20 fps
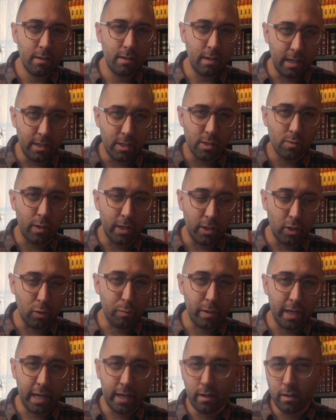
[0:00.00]
I just want your
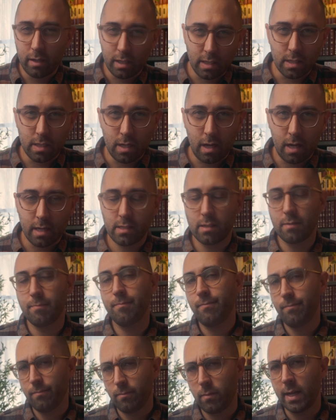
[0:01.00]
planner because it's
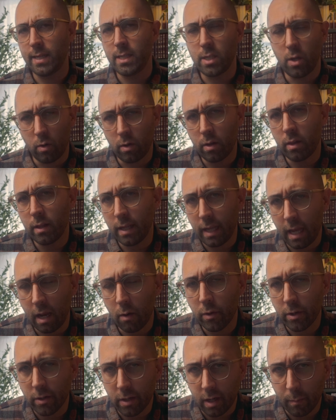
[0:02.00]
awesome, I totally get
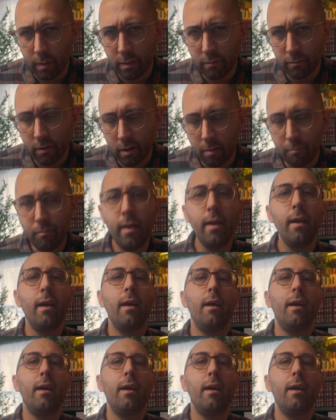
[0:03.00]
where you're coming from.